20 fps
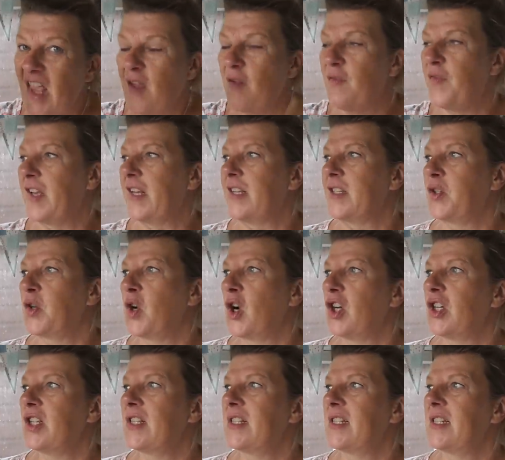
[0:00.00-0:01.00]
Fingers
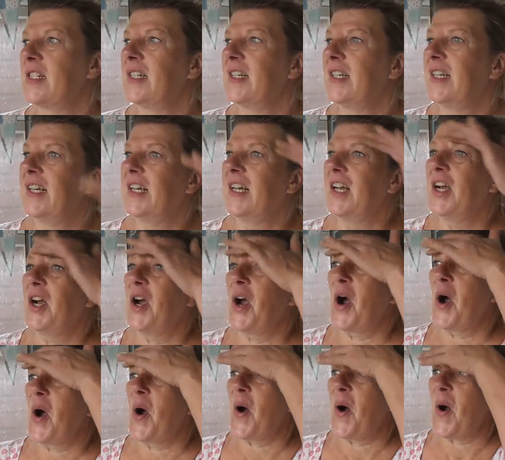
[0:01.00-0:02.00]
crossed.
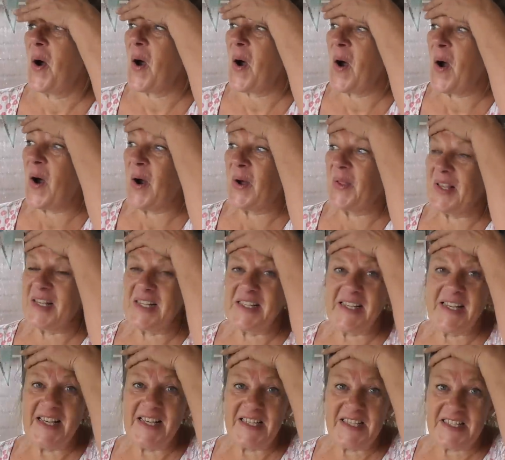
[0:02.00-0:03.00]
Oh, this
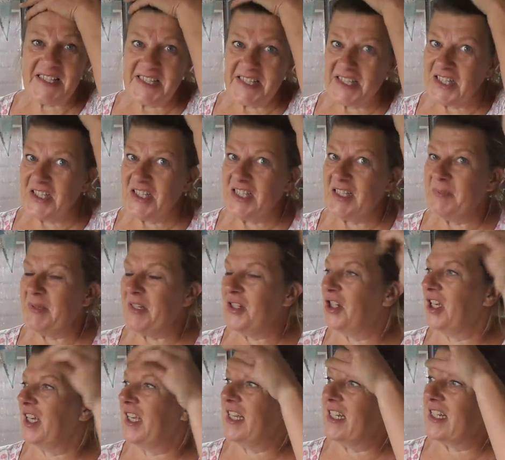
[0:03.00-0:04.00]
year continues to be
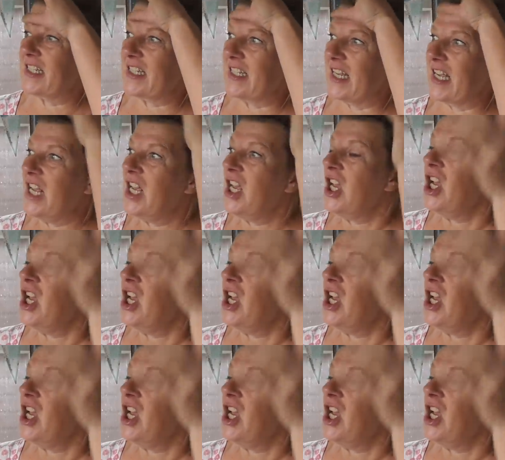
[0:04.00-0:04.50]
tricky, doesn't it?